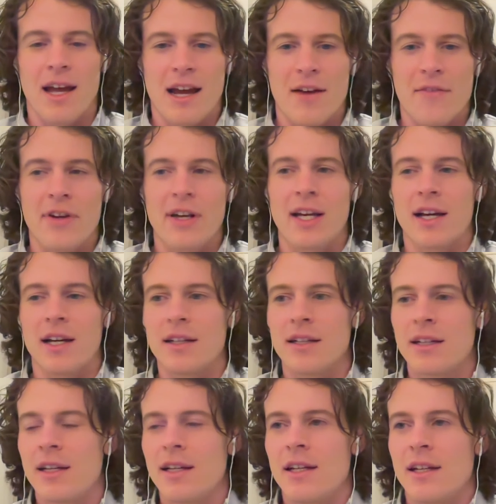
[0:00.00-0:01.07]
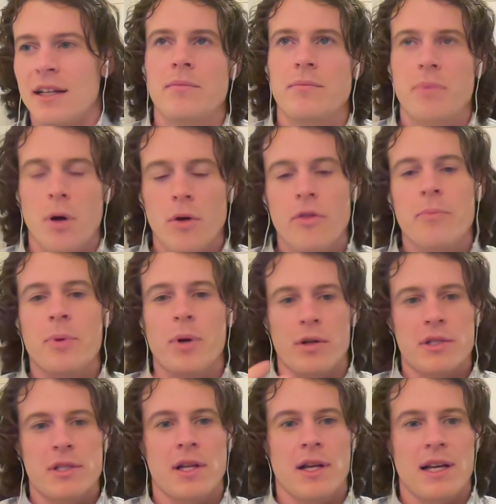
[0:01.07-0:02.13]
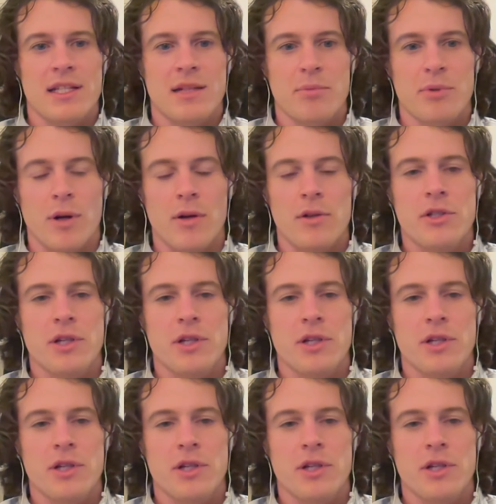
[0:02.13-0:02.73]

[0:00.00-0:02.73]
Having a both personalized approach